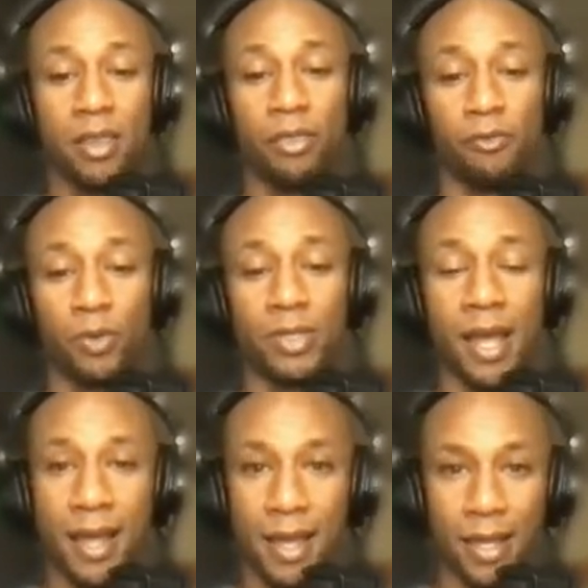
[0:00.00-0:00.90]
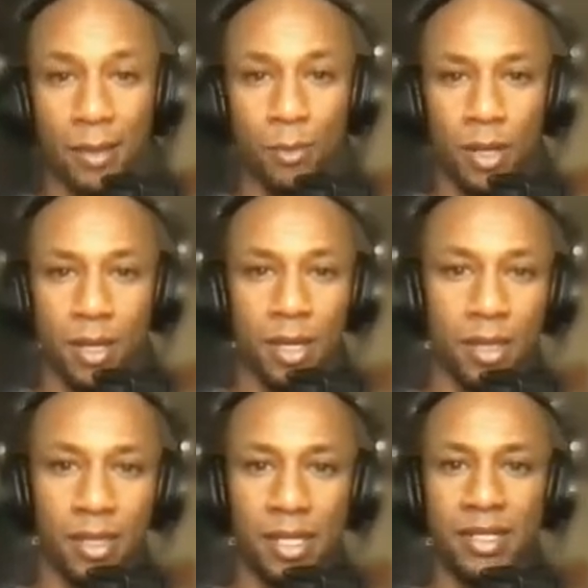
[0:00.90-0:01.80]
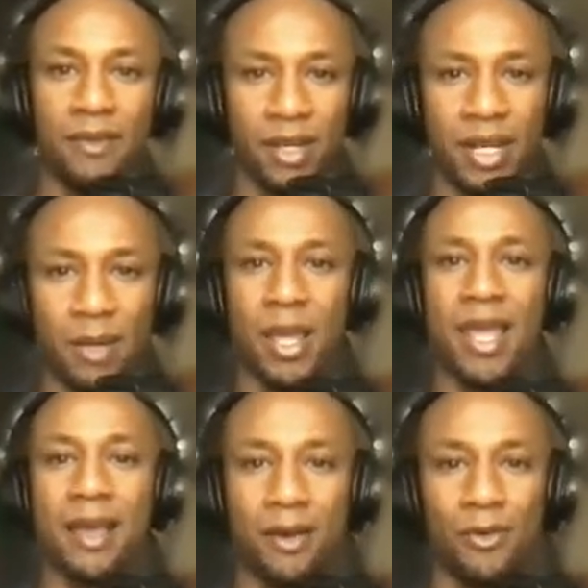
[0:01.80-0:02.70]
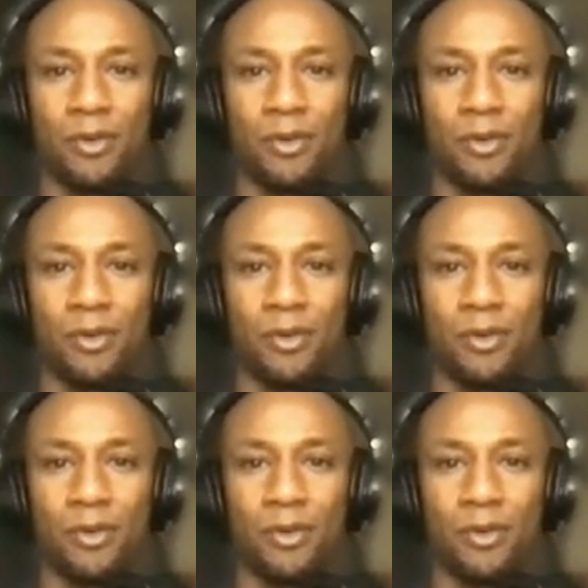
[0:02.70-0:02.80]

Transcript: through time, the dividend payout